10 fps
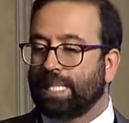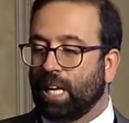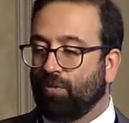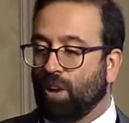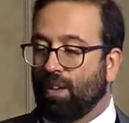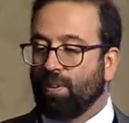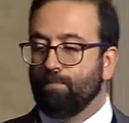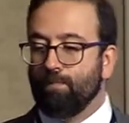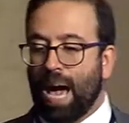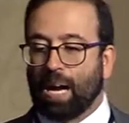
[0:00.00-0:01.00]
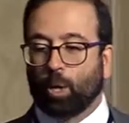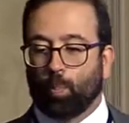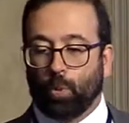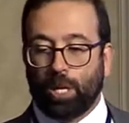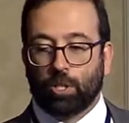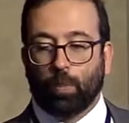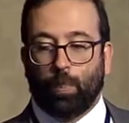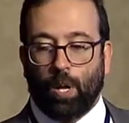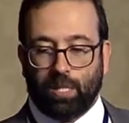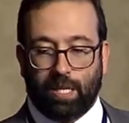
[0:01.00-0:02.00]
then if you have a macroprudential
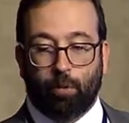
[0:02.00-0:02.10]
policy